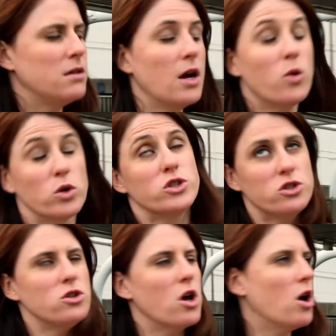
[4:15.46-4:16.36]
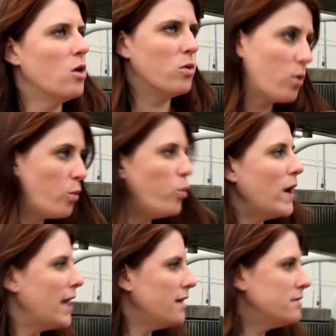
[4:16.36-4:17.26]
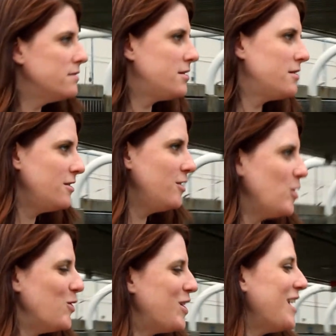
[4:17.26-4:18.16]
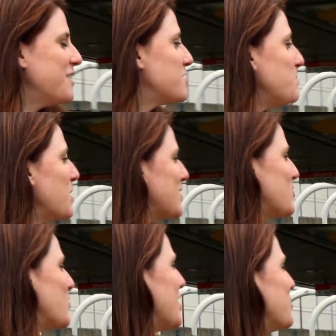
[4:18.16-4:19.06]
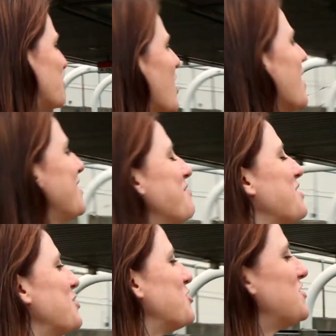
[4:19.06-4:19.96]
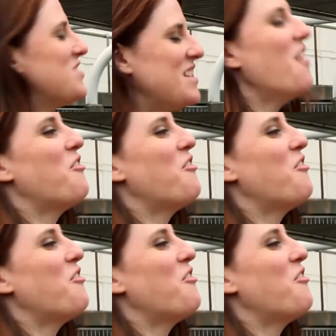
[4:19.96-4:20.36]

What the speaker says: Yeah, or snow or wind. You know, you can't expect the train to run if there's stuff